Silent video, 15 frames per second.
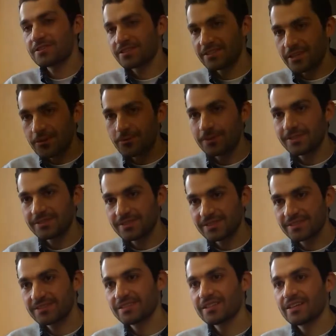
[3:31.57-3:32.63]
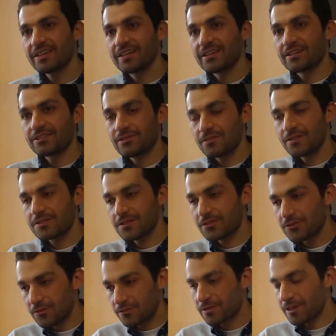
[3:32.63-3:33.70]
and inequalities. In general, these are
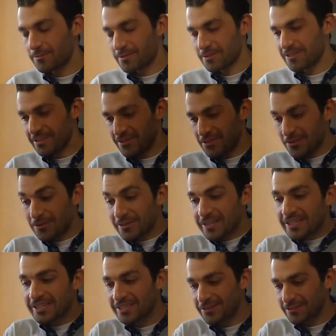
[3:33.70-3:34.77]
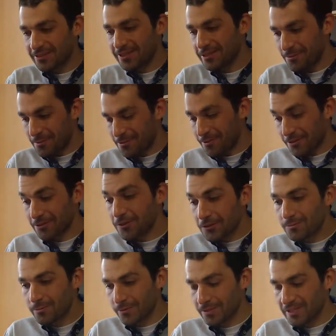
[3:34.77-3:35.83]
non-linear sets. They are
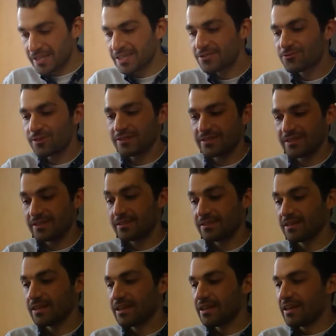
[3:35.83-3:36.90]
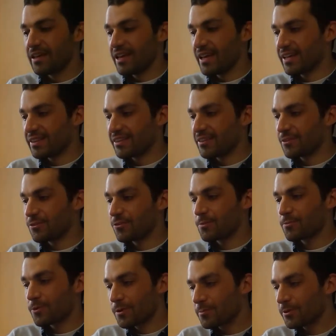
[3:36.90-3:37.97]
non-polyhedral sets, and the
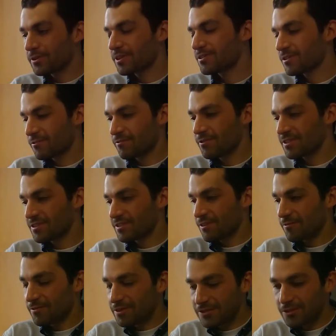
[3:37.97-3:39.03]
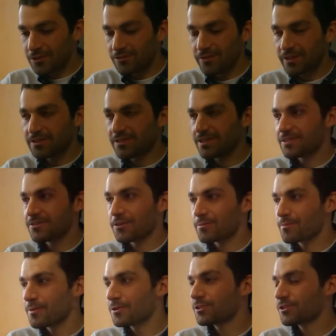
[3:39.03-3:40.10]
properties of these convex sets are
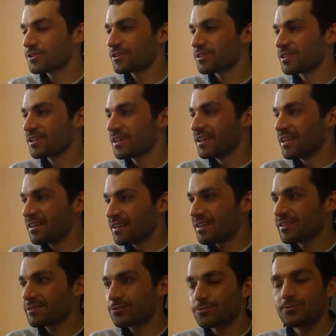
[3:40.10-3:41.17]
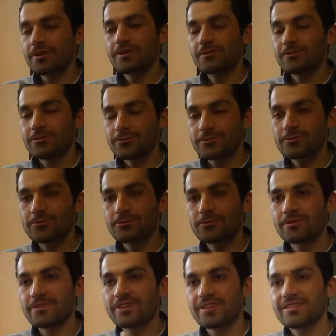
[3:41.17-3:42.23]
much less well
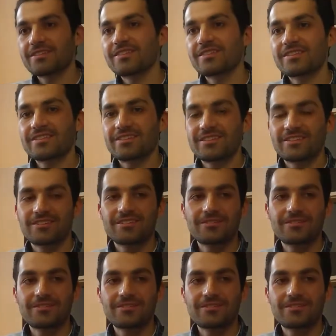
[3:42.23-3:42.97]
understood than